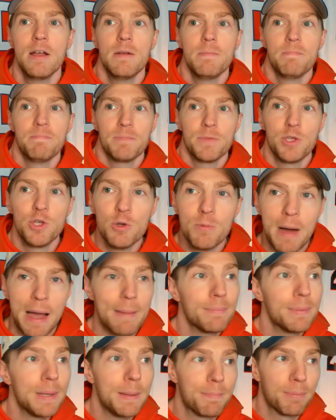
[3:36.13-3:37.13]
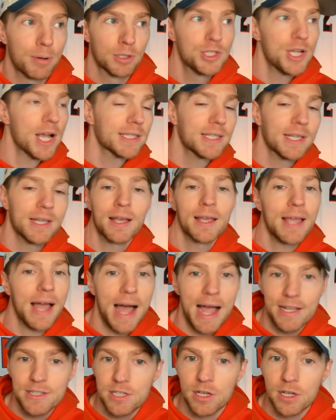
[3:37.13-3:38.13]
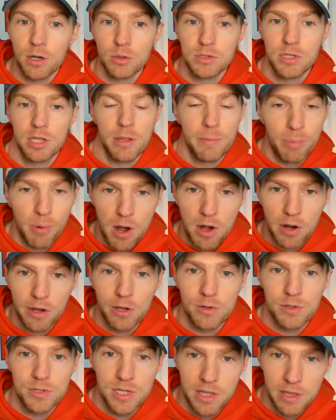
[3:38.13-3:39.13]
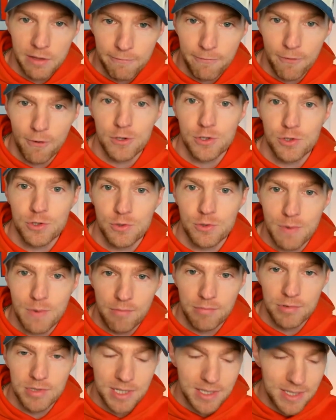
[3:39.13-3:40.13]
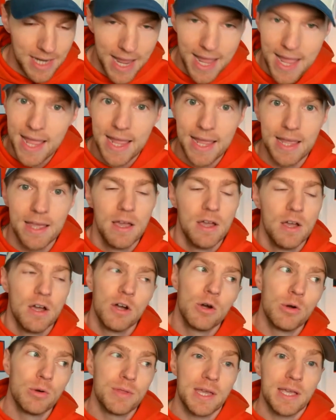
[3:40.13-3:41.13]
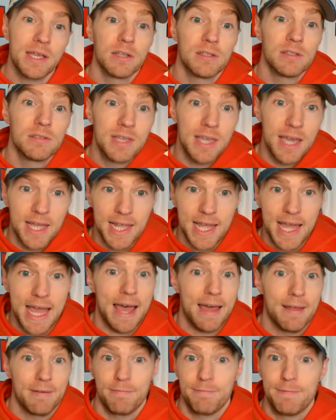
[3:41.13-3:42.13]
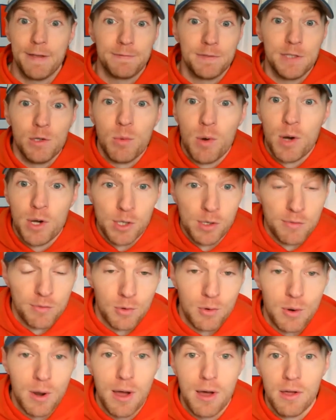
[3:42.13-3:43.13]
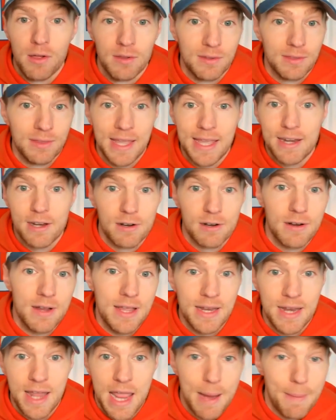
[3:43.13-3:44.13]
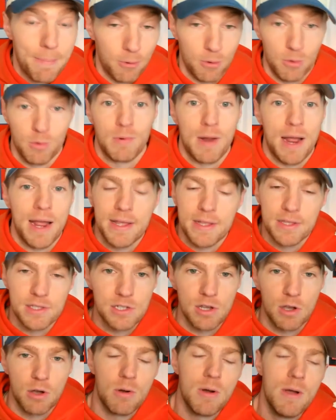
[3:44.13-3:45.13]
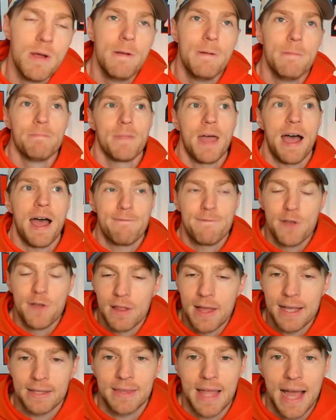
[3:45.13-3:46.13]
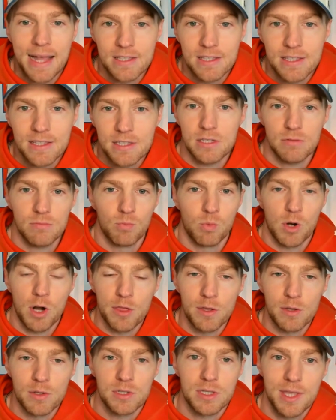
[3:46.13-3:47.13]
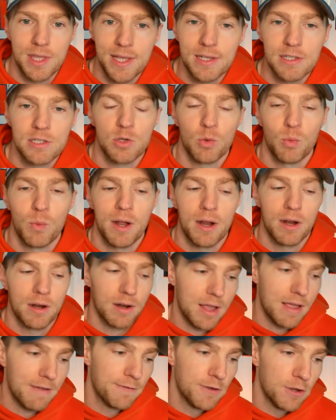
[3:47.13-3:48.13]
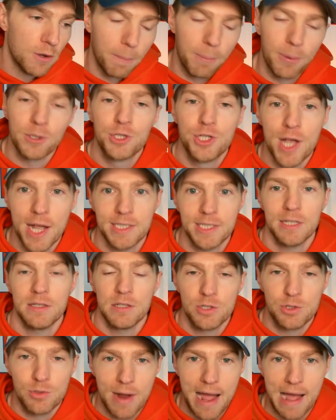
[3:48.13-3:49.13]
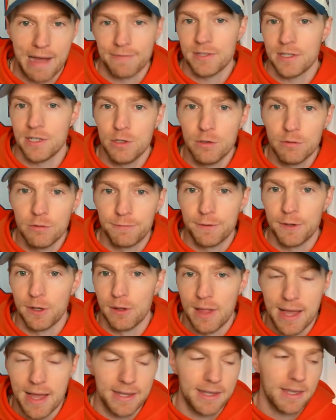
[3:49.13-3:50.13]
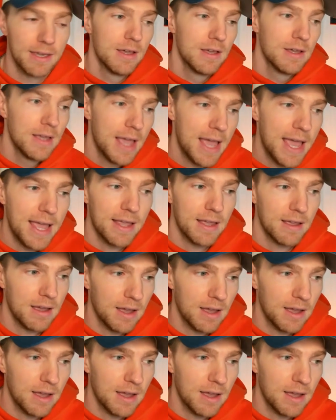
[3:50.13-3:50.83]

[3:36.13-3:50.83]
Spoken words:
you might be projecting a guy to go to the Broncos in the first round today who they could get at 51 overall later in April, right? And so I feel like that's one of those things to where if you're projecting the draft and you feel like, hey,